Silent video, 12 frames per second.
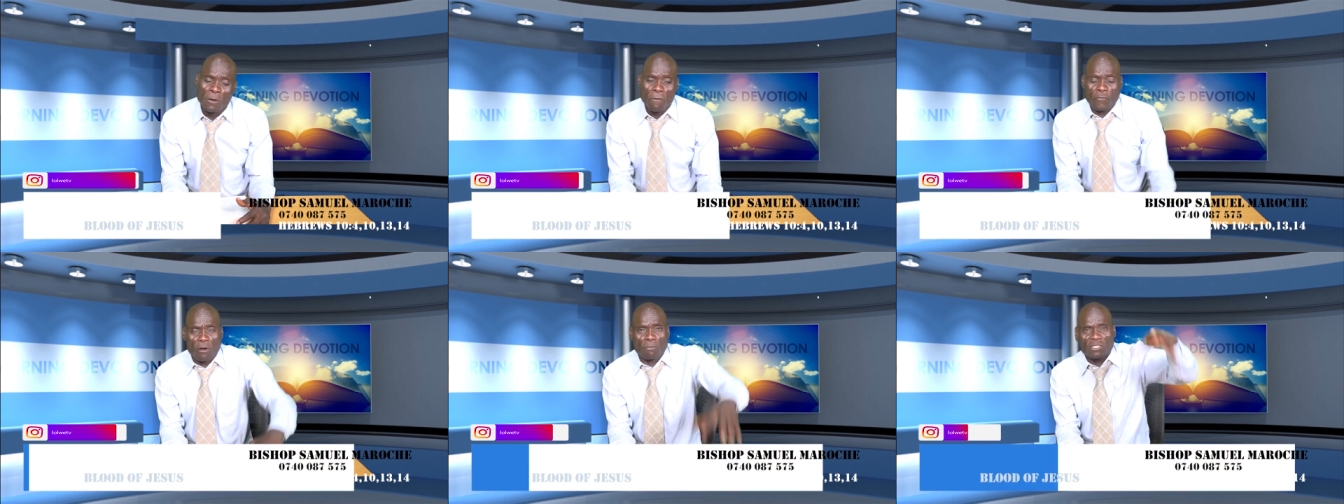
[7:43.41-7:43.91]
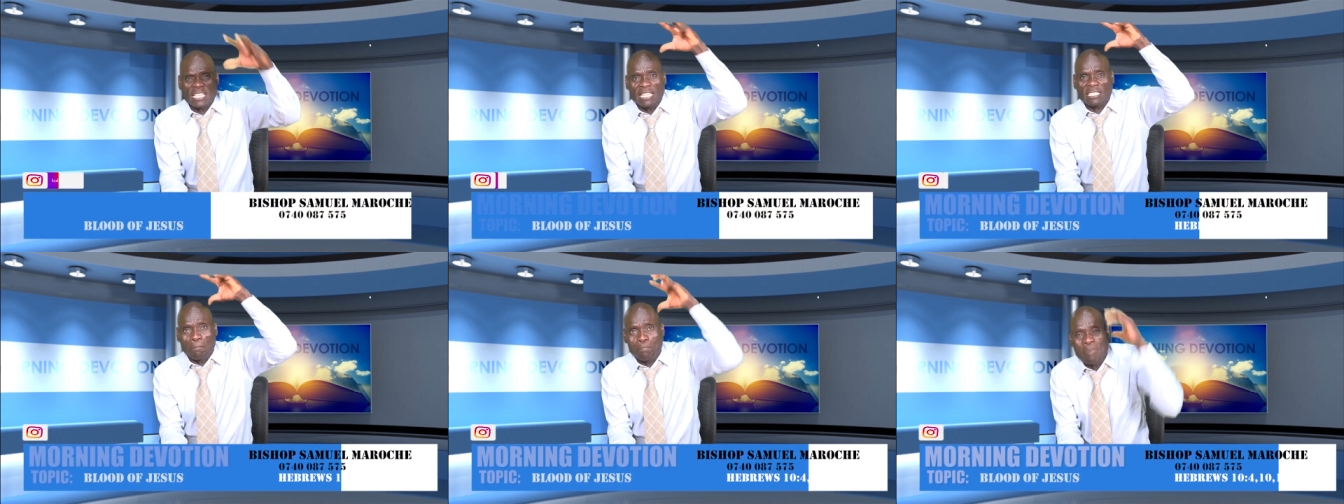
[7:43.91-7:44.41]
From
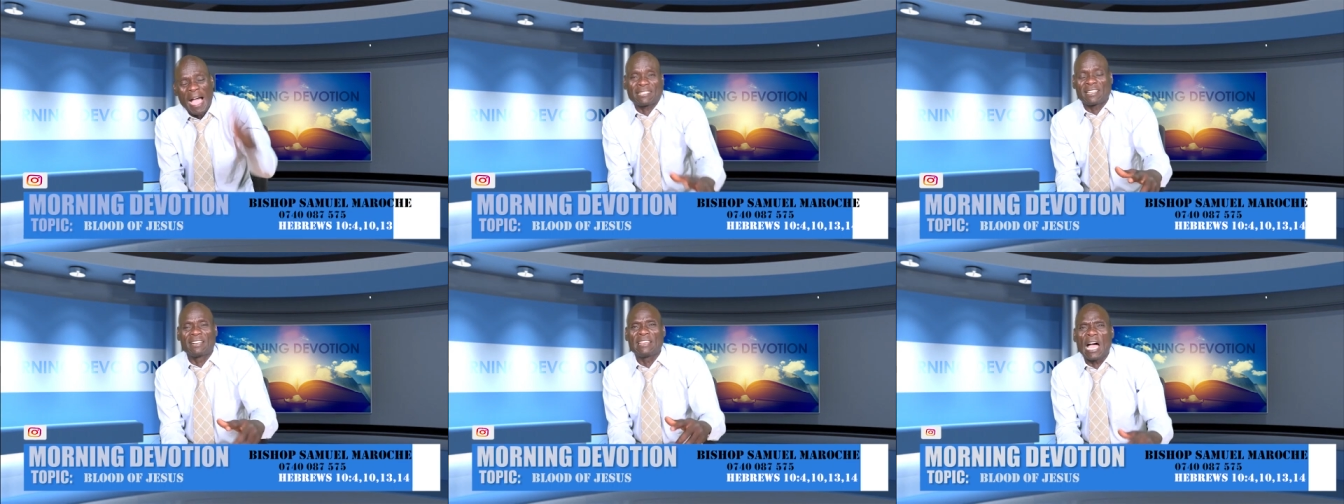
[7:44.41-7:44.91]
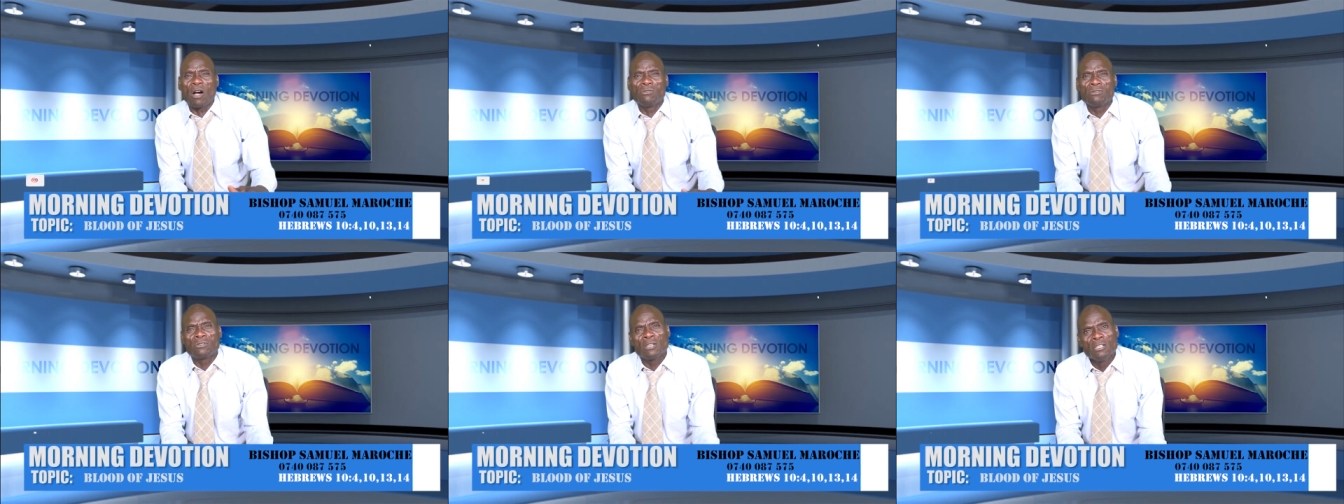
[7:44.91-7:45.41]
such a
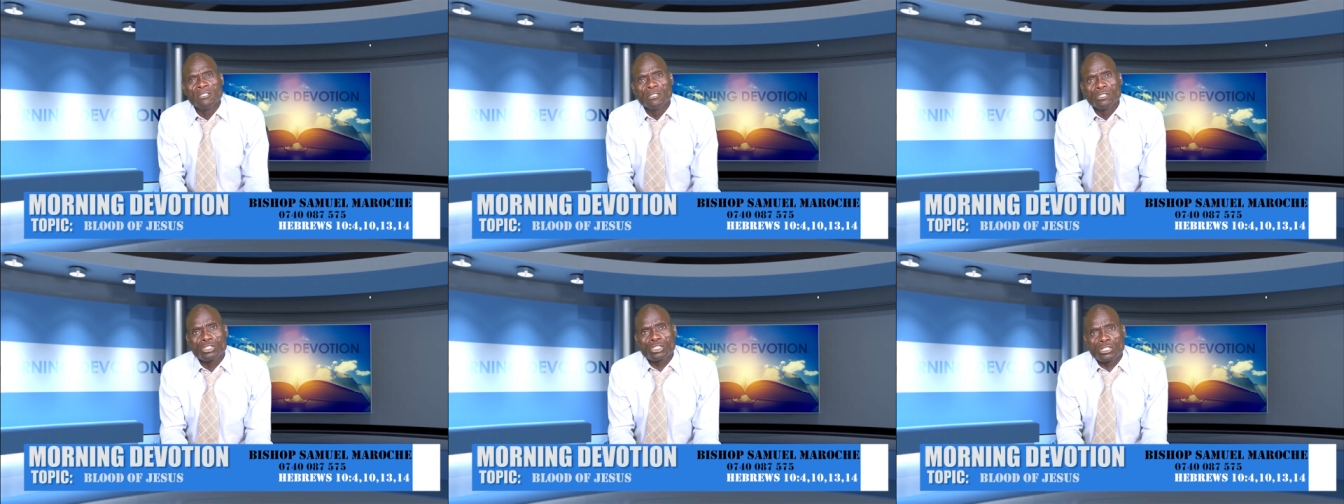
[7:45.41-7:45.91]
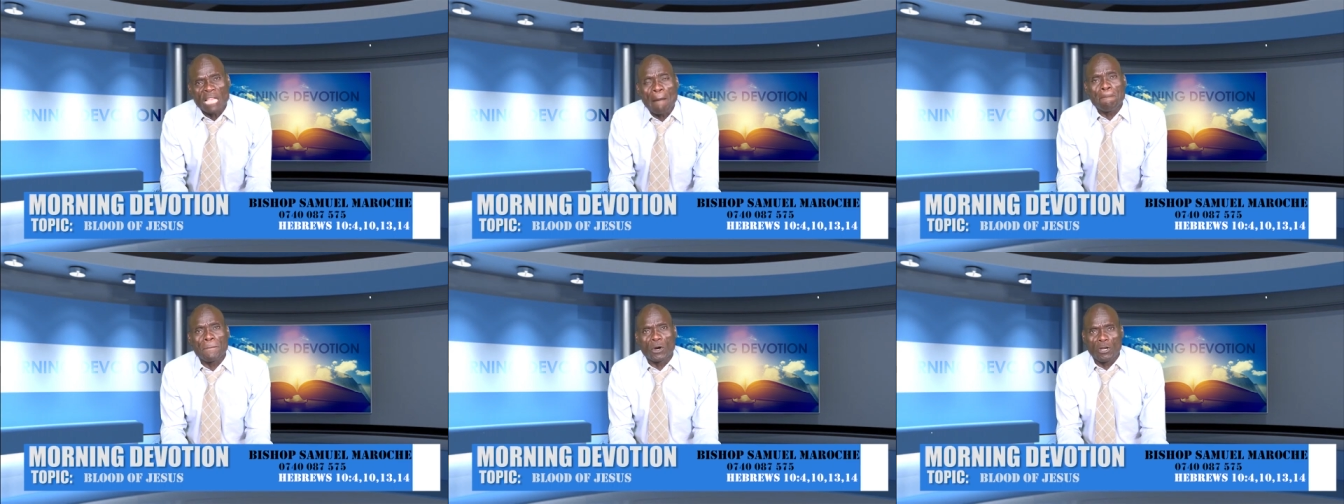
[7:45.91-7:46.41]
background,
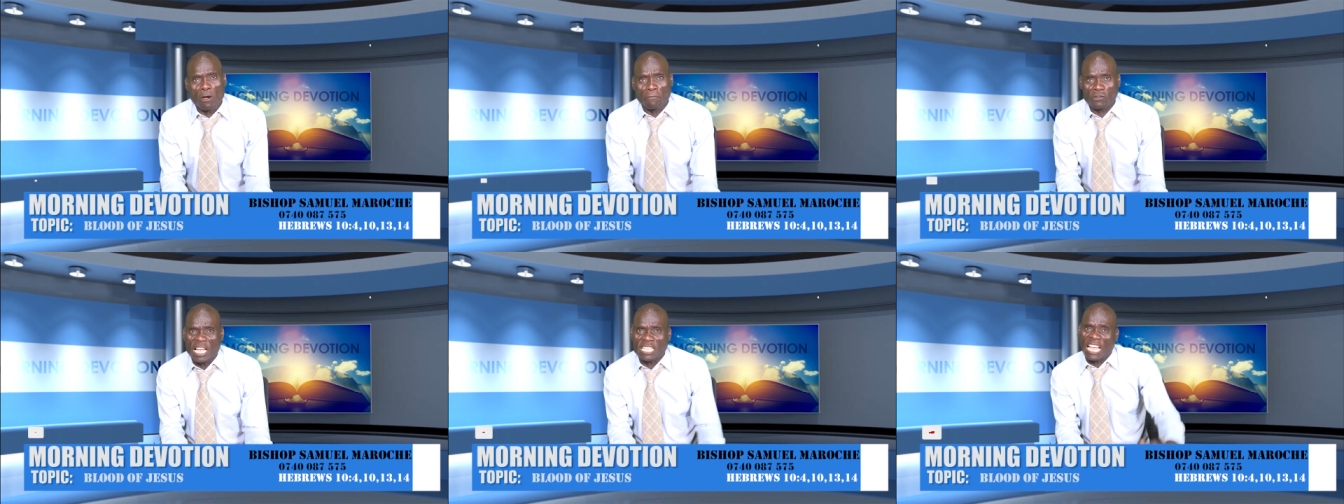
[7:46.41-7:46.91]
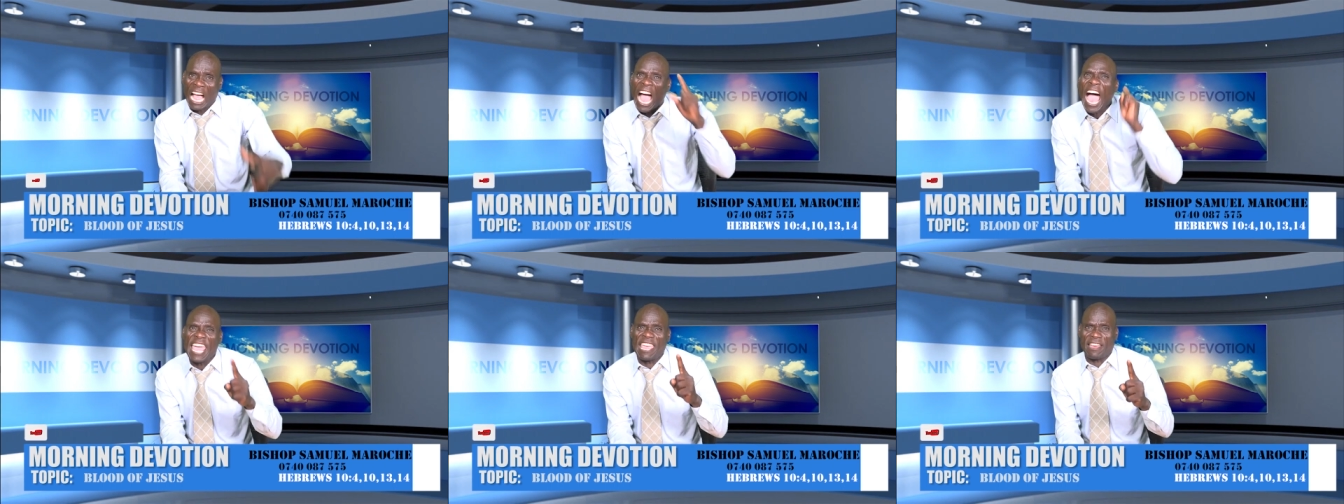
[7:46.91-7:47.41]
somebody of such a
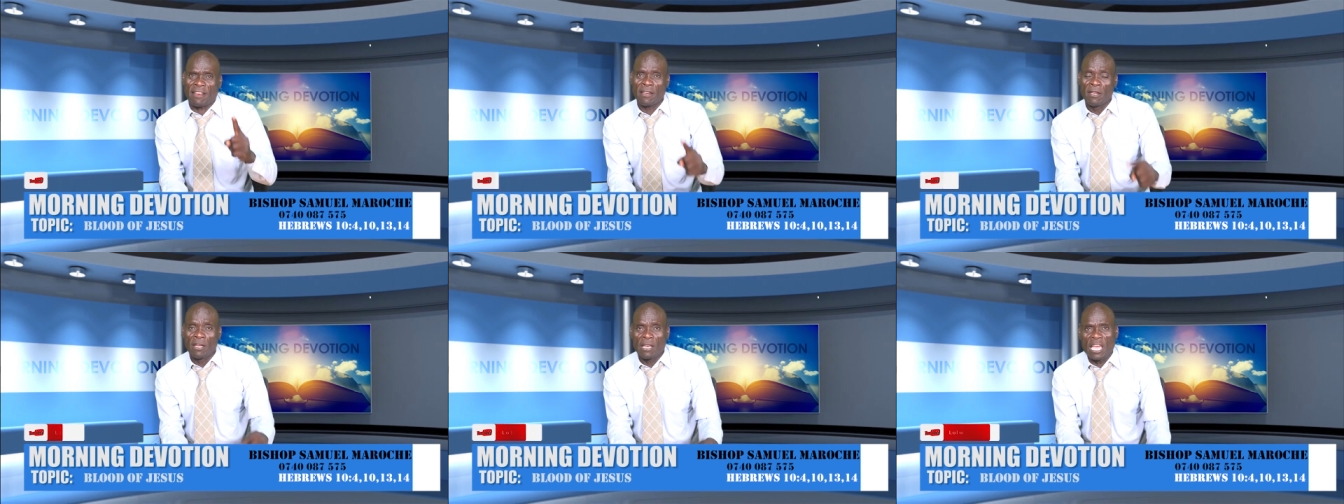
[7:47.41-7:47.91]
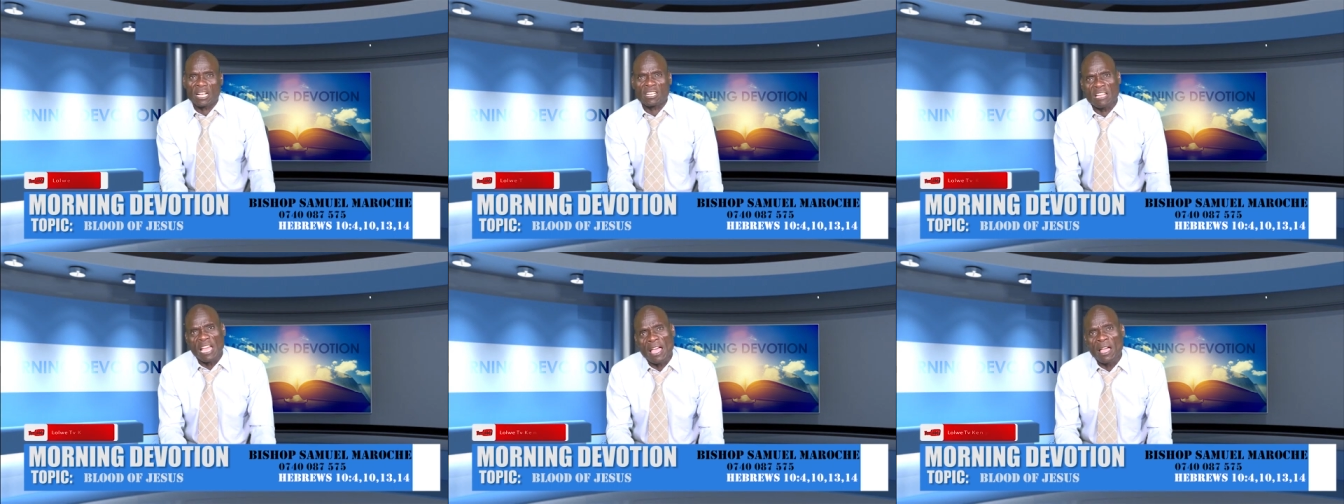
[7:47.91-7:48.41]
high eh,
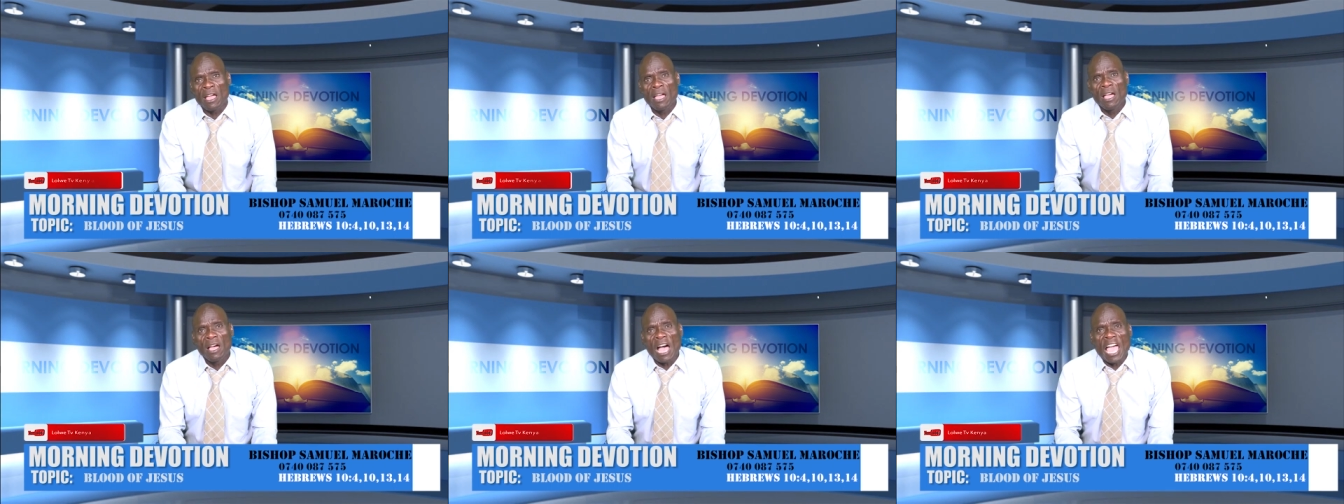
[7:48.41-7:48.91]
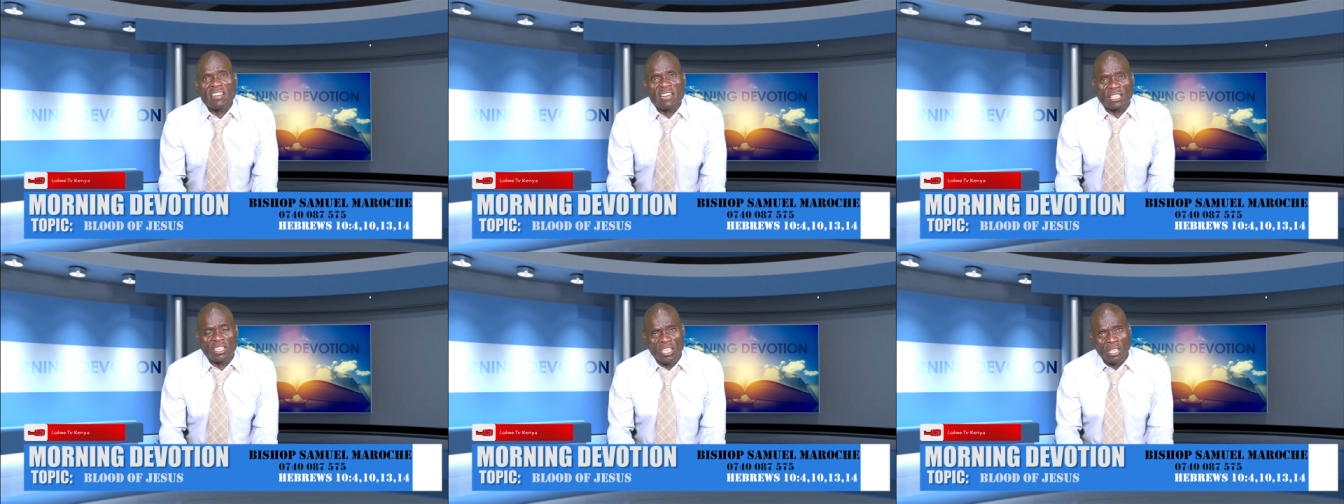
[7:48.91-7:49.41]
eh,
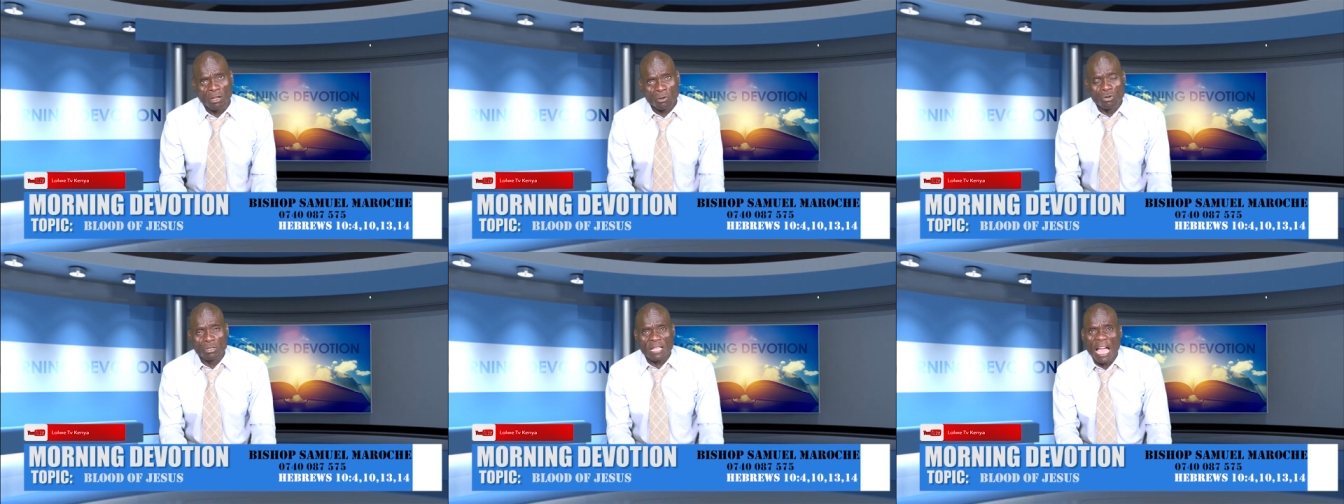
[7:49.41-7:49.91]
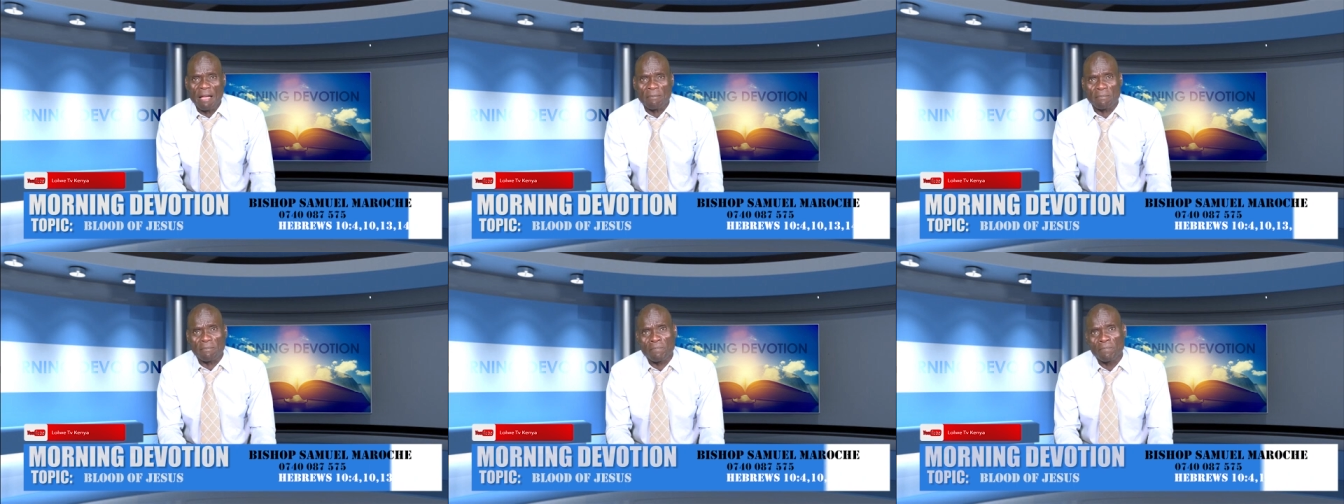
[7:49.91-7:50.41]
hierarchy could
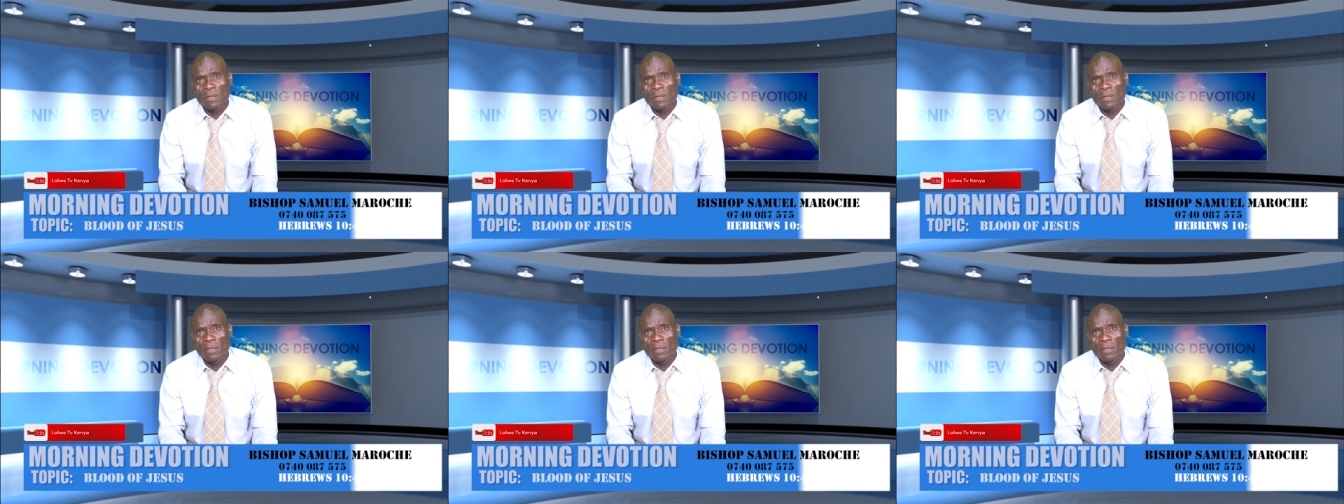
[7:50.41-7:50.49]
come.